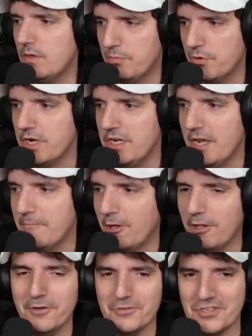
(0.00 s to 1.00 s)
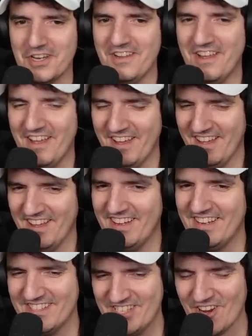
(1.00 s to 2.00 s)
pretty damn close.
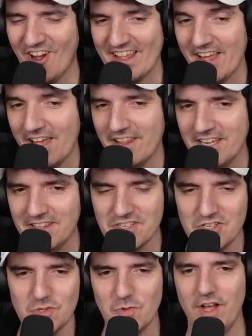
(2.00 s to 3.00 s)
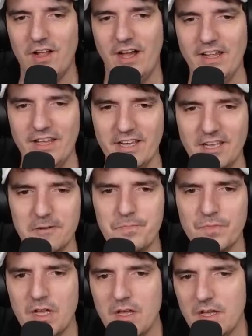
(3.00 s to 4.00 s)
So I like this as well. I like it.
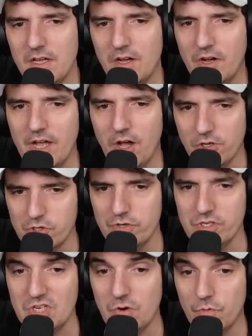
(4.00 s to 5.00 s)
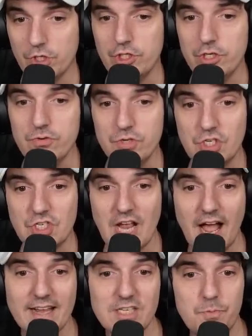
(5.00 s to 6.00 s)
Okay, Ultralisk. Reduce
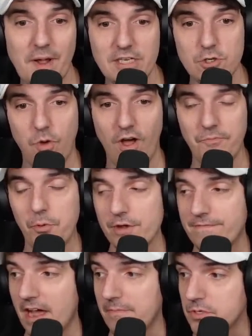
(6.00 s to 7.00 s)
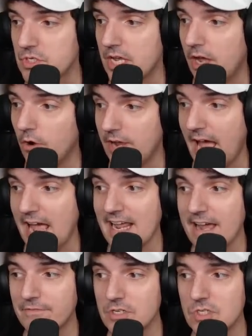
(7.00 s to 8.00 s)
size by 12.5%. Okay, I'd
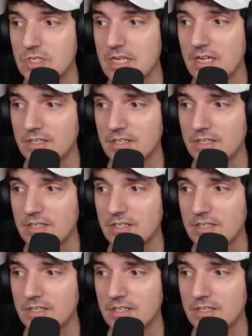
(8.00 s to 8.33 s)
have to see